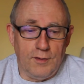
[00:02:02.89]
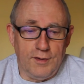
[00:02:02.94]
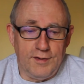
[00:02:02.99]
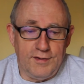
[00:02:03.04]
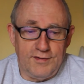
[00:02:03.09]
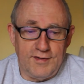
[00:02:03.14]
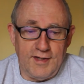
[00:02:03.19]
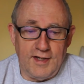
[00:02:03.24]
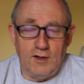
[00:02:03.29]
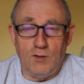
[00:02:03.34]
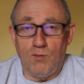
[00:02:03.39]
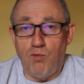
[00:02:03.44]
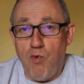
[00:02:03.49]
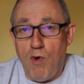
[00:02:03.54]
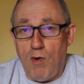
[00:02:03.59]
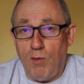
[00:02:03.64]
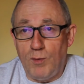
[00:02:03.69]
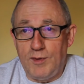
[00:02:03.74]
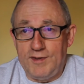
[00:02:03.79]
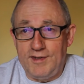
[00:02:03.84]
understand
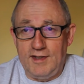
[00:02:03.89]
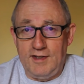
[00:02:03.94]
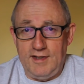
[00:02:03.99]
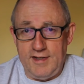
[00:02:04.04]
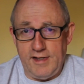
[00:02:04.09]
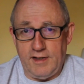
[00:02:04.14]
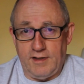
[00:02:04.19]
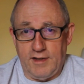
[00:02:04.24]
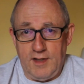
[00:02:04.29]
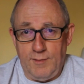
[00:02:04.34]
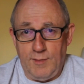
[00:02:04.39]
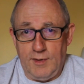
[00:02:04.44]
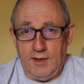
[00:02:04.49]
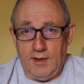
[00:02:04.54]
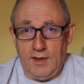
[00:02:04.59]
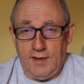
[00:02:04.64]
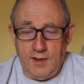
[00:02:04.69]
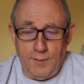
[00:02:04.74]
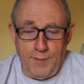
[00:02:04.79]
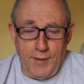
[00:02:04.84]
what was in the agreement
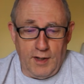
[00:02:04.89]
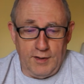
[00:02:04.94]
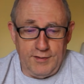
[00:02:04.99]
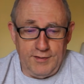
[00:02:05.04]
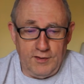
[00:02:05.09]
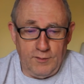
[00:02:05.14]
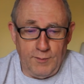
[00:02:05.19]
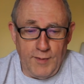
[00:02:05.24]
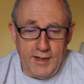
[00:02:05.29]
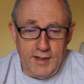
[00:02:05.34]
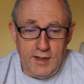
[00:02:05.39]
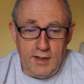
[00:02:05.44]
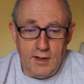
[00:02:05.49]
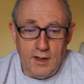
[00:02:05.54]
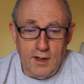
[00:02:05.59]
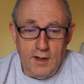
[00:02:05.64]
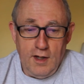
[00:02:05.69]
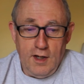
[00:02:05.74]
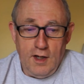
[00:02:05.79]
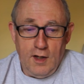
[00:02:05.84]
that the parties made.
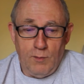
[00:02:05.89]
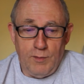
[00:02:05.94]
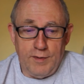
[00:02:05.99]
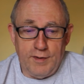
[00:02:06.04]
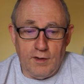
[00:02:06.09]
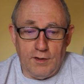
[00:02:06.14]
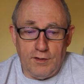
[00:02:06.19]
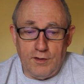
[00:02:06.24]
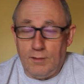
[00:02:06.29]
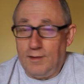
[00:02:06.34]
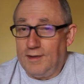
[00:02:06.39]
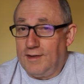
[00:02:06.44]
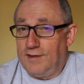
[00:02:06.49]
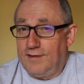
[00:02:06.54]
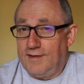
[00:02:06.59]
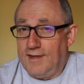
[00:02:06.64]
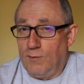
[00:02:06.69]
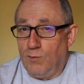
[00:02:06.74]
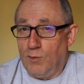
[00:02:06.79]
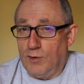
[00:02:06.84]
We've got to
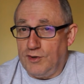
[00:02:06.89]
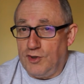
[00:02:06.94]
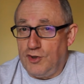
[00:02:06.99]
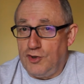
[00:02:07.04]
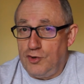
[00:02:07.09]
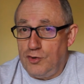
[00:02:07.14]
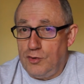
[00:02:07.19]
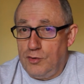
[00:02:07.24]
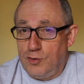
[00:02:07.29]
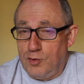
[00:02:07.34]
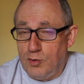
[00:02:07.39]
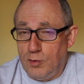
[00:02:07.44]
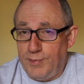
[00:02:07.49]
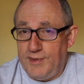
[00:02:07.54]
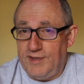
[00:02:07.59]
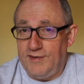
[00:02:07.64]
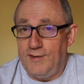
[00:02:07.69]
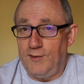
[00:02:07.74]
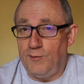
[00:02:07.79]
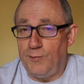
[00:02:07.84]
understand what the usual
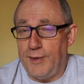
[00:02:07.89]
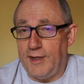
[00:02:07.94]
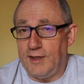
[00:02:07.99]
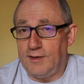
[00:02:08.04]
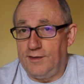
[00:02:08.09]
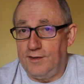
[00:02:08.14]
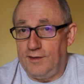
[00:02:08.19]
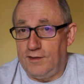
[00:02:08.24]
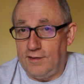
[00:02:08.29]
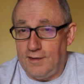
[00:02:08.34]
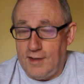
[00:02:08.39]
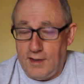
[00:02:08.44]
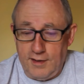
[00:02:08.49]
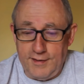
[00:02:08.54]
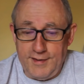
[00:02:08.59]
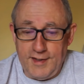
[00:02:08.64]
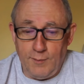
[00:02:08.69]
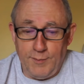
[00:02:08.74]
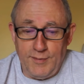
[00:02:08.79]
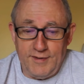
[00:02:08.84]
business practices are
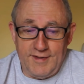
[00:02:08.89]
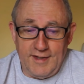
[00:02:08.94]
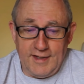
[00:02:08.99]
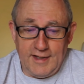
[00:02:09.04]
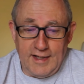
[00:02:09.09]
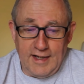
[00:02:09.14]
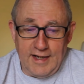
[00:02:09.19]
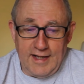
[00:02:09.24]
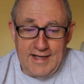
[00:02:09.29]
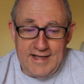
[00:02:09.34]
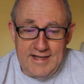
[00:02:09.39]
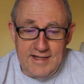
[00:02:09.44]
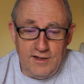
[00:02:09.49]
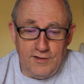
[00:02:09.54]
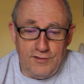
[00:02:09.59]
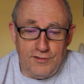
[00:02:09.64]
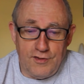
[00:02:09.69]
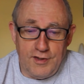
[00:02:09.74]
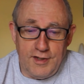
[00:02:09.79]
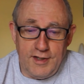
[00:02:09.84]
in that particular
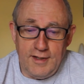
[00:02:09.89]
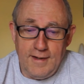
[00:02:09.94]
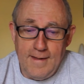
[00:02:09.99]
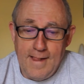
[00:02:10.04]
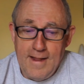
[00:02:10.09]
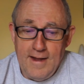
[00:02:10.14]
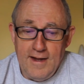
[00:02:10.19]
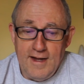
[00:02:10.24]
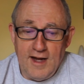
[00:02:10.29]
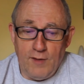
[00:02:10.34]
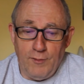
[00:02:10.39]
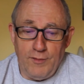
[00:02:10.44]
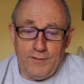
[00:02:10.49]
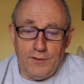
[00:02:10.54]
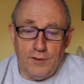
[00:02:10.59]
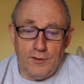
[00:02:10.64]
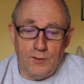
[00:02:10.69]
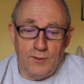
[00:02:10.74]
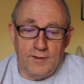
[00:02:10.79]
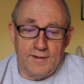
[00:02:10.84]
industry. And we've
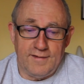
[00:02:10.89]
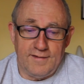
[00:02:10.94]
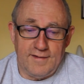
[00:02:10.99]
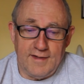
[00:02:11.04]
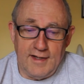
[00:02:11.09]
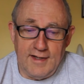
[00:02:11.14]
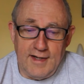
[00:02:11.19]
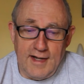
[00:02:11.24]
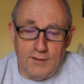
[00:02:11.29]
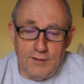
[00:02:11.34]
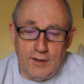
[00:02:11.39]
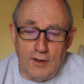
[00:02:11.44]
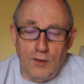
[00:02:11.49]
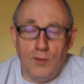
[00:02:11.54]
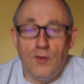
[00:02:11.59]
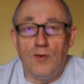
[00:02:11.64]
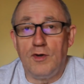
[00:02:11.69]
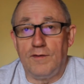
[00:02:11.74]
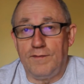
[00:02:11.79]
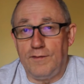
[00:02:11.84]
got to understand how the
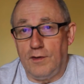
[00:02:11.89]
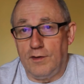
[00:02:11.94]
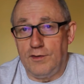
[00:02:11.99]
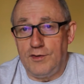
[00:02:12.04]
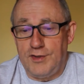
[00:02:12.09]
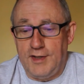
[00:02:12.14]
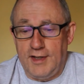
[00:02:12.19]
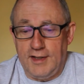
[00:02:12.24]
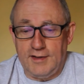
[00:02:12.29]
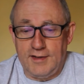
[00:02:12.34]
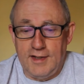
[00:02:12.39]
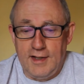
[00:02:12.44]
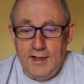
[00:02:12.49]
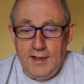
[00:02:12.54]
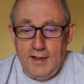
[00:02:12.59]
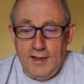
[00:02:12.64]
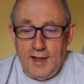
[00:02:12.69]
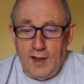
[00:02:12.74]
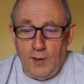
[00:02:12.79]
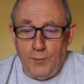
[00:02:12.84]
law of contract
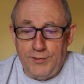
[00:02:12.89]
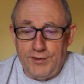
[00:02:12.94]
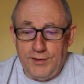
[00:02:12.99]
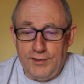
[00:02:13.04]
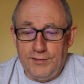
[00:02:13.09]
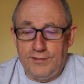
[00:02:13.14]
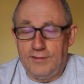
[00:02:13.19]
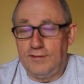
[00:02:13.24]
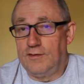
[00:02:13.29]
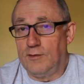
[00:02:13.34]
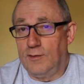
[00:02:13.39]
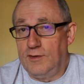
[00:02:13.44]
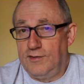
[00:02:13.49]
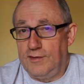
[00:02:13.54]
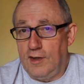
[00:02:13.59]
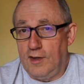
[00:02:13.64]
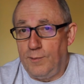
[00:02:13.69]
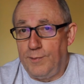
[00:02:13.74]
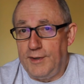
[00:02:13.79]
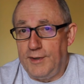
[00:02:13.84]
helps us to
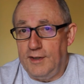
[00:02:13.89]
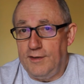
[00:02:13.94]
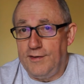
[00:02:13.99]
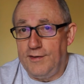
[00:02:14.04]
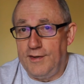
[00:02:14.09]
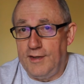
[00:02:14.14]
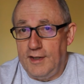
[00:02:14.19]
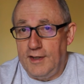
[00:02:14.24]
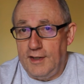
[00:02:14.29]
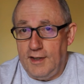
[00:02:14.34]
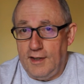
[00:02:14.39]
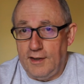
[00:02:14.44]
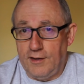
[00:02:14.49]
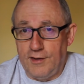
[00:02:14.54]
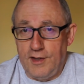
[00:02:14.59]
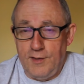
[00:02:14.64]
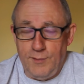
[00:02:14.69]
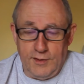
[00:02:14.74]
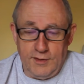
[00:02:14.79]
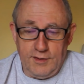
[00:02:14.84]
interpret the
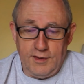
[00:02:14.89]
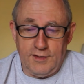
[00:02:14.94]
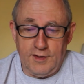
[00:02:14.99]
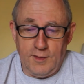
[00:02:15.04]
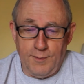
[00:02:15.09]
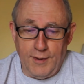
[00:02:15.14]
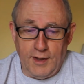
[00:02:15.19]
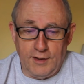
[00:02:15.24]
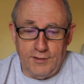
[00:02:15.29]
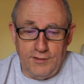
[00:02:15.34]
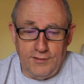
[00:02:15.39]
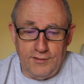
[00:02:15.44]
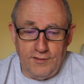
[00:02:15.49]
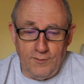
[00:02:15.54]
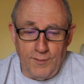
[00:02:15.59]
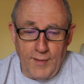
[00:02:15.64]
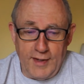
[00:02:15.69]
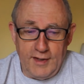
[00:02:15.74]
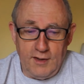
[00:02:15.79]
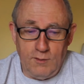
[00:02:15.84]
agreement that the parties have
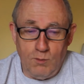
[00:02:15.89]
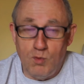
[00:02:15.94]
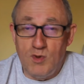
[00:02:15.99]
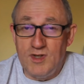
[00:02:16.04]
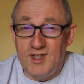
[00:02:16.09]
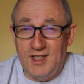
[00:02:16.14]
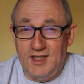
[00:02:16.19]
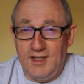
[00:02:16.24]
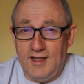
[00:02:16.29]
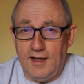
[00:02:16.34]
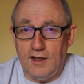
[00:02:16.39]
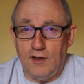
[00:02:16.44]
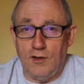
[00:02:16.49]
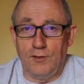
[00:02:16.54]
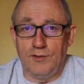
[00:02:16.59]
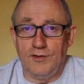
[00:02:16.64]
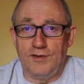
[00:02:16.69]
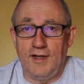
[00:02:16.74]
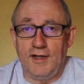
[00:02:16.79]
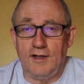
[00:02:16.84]
made within that
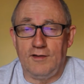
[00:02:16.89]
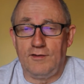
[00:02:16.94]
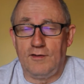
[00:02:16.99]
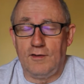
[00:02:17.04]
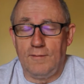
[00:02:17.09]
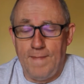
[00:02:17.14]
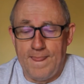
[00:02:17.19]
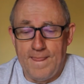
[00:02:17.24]
context.